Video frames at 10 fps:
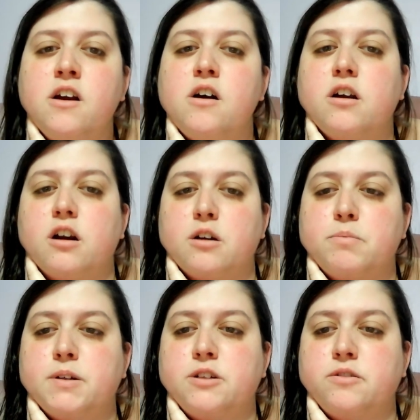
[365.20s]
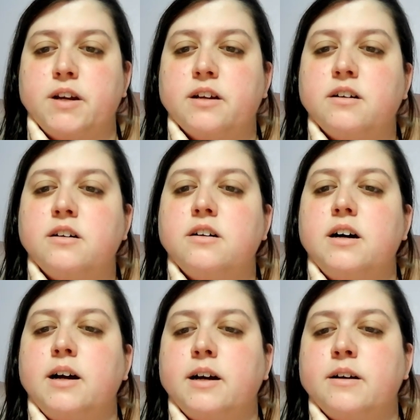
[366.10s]
Her portrayal
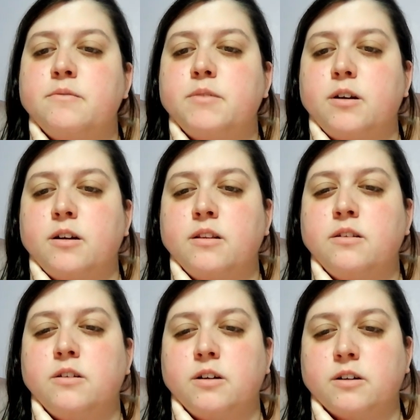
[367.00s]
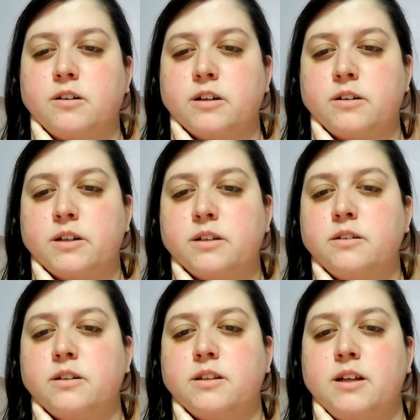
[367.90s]
earned her a critical
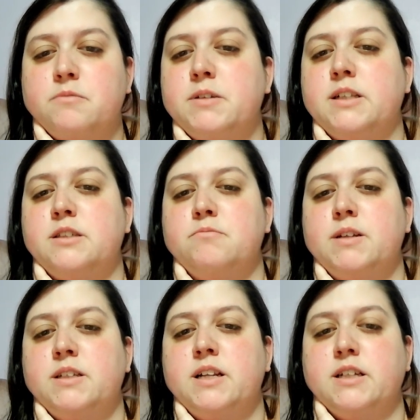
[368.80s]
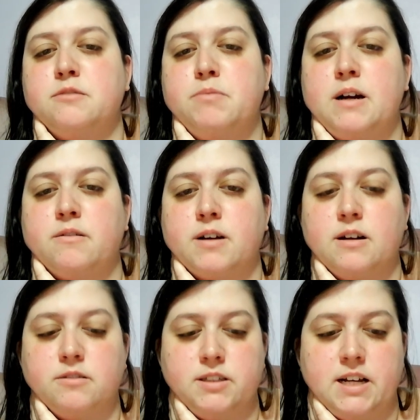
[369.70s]
acclaim and cemented as a
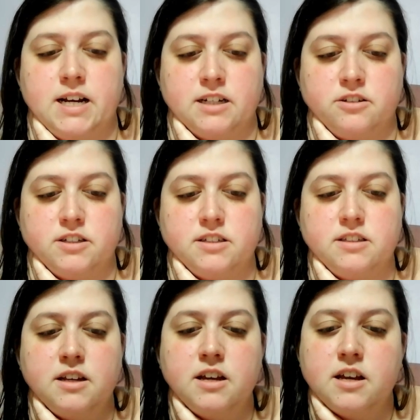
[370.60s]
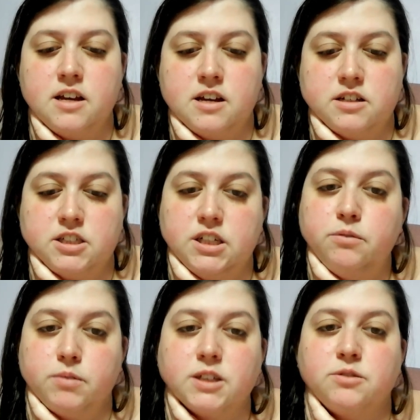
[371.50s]
powerhouse actress. She
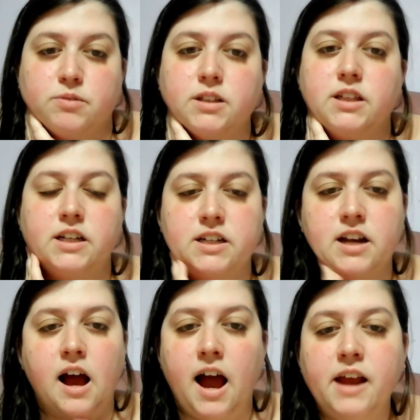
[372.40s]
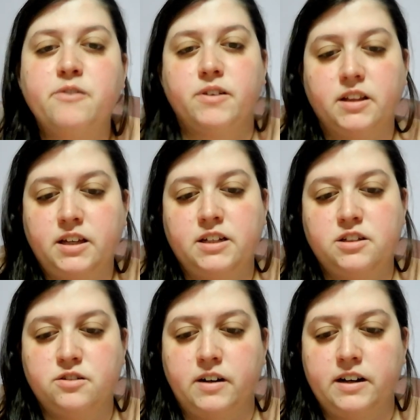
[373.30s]
was really good. I really
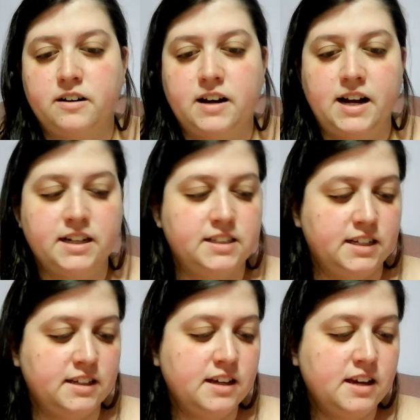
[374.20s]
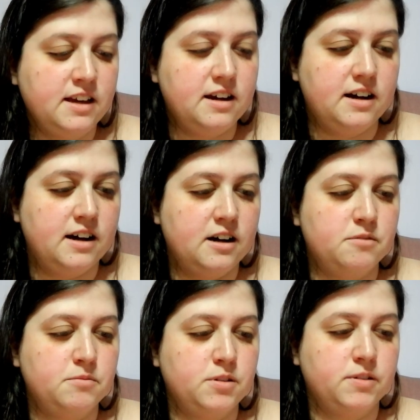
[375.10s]
enjoyed her acting.
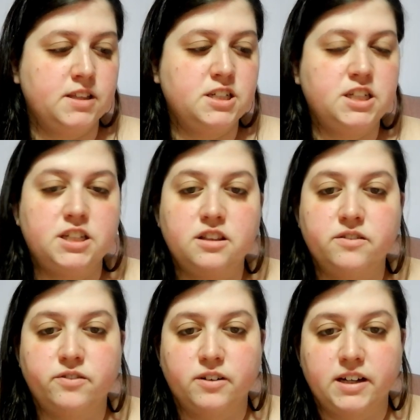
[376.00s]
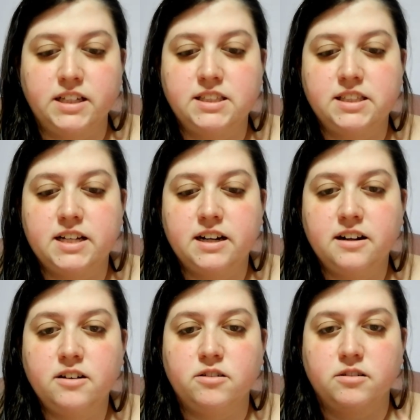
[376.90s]
The way that she did the voice
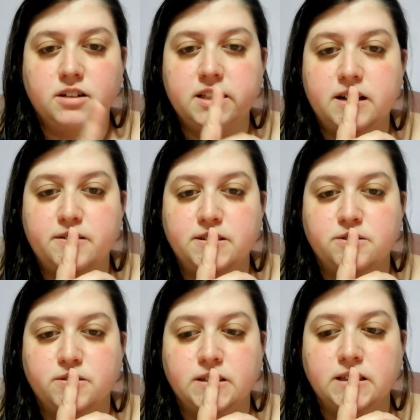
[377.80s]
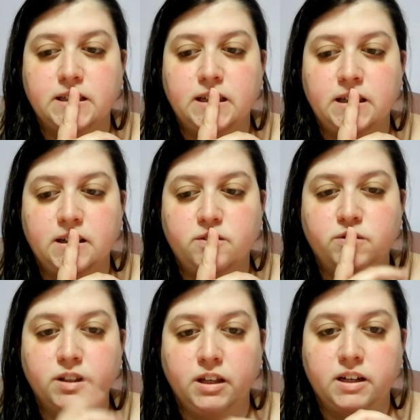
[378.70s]
there, oh, that was really,
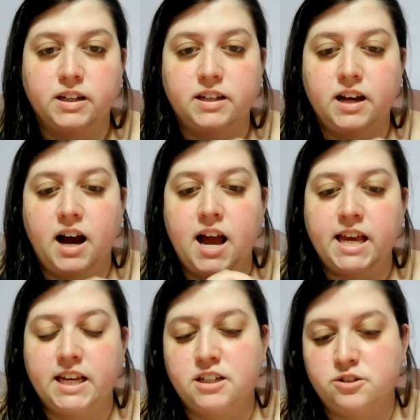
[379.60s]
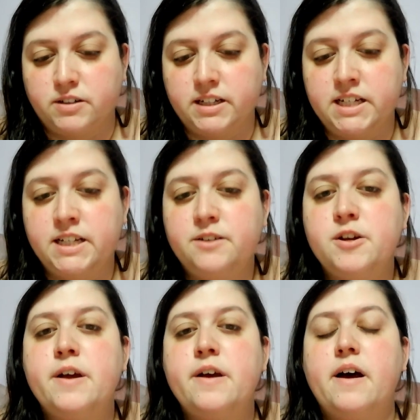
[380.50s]
really good. I enjoyed it.
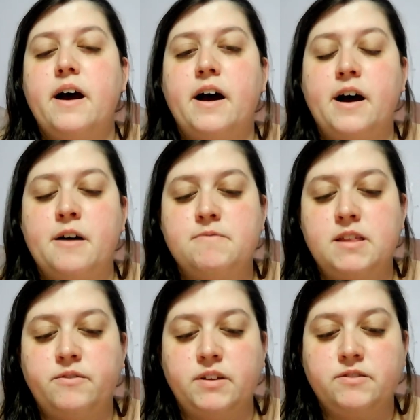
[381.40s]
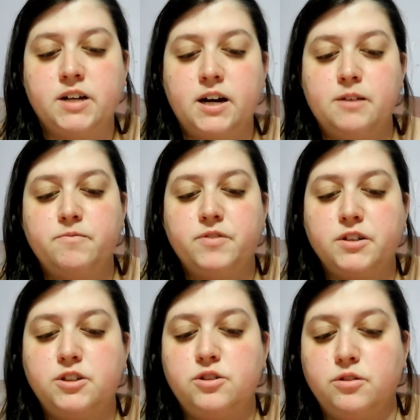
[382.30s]
And then we have time
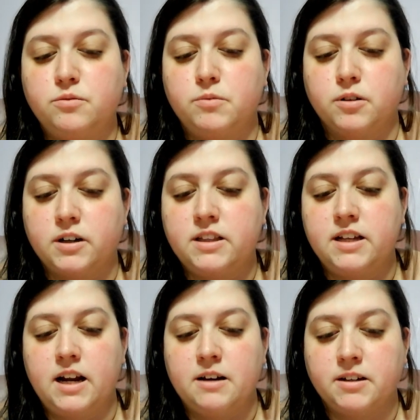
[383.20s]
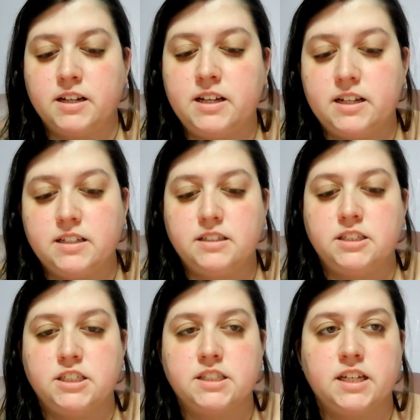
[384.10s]
for two more, and then I'm going to
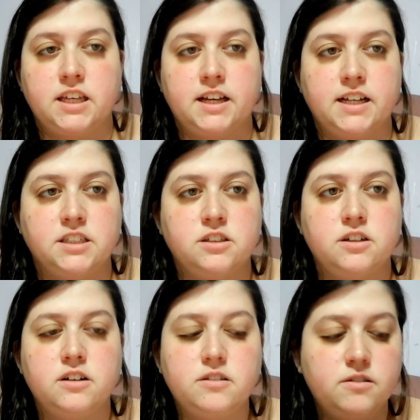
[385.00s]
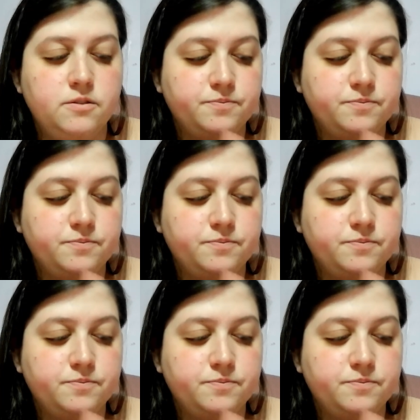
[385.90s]
just let you guys go.